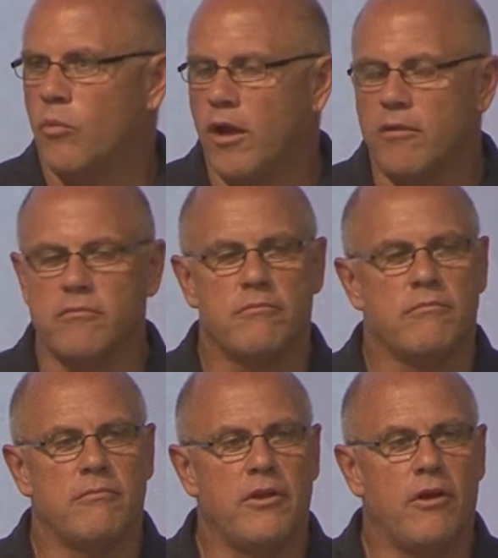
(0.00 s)
Well,
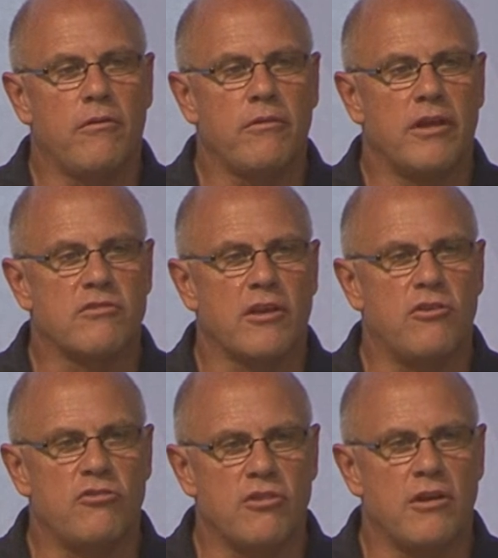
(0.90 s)
you know, it's like
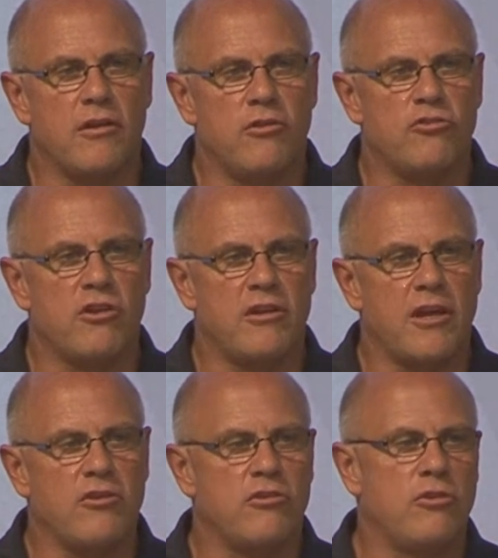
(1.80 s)
you should have
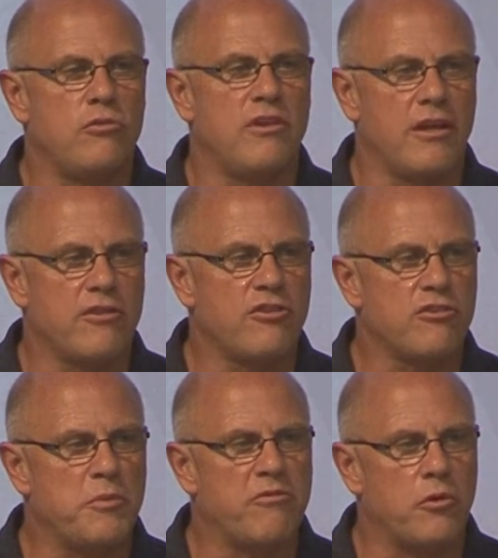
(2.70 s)
done your due
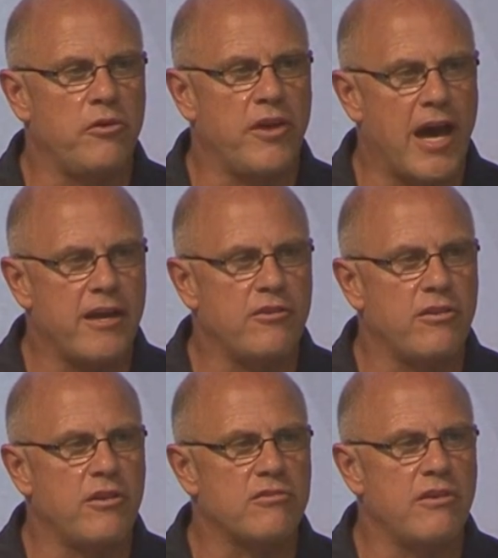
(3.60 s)
diligence before you got
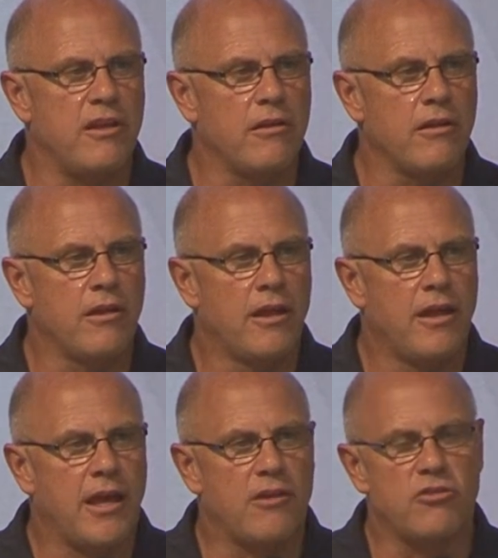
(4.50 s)
into this deal
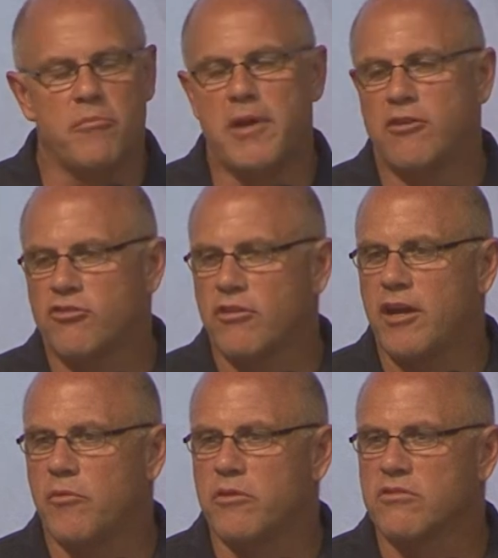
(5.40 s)
and should have made sure
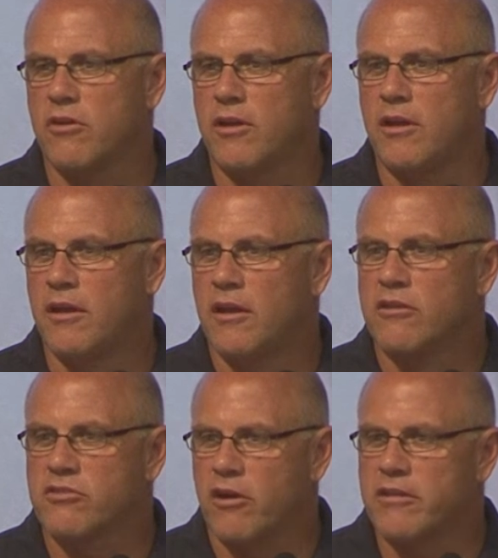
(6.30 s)
that it was good.
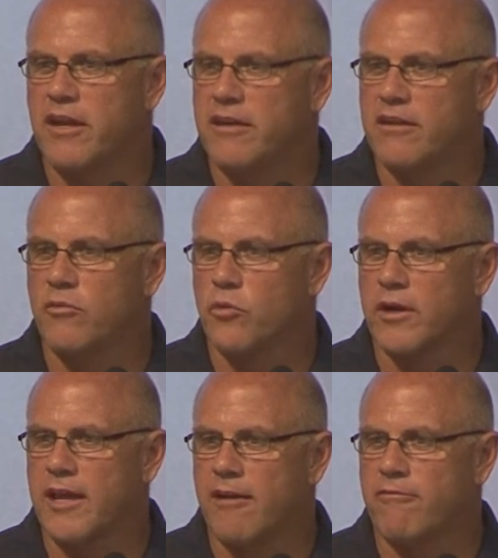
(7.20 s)
Sorry that it didn't
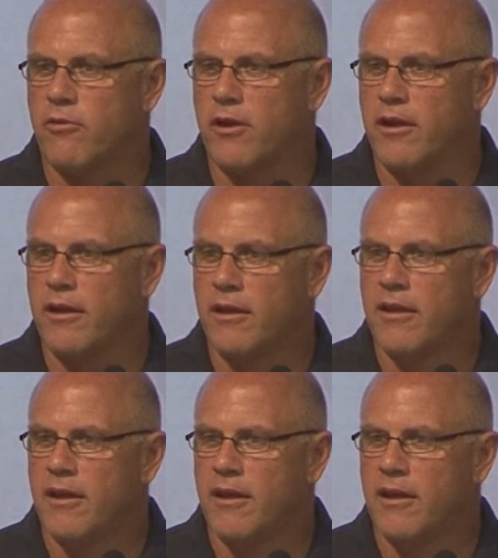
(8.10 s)
work out for you.